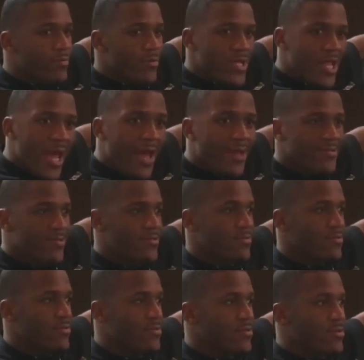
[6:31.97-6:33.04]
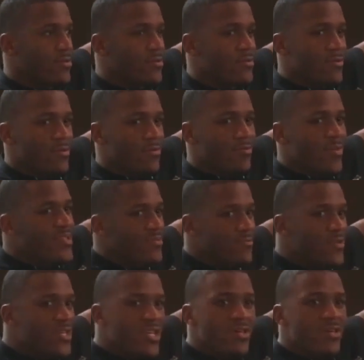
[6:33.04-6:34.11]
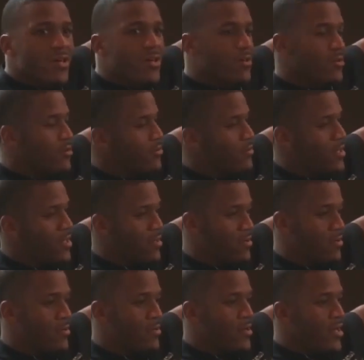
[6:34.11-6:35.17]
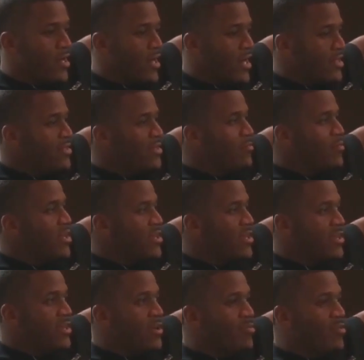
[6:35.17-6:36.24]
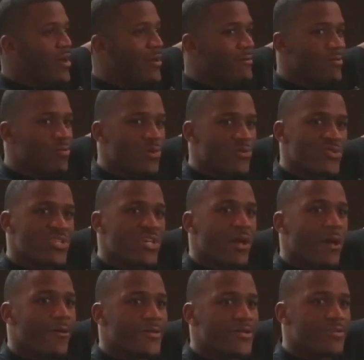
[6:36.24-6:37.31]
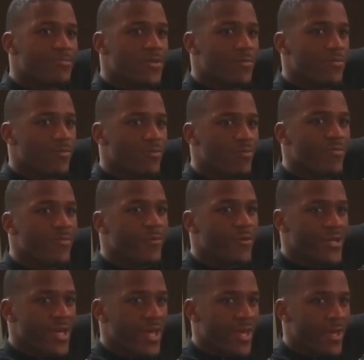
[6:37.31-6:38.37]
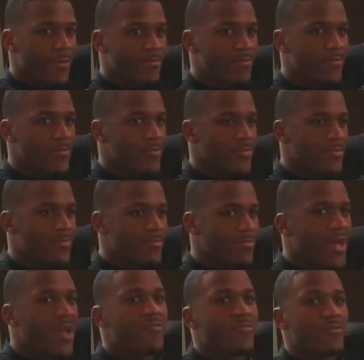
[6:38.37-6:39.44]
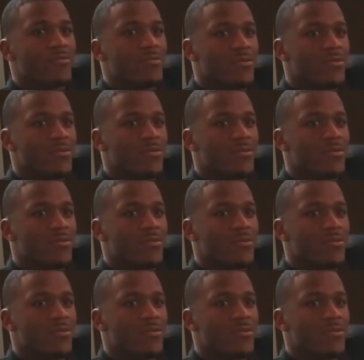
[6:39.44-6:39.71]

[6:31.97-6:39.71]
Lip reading: relax, messing with Kenya, I think me and Kenya are probably the most childish people before a game ever.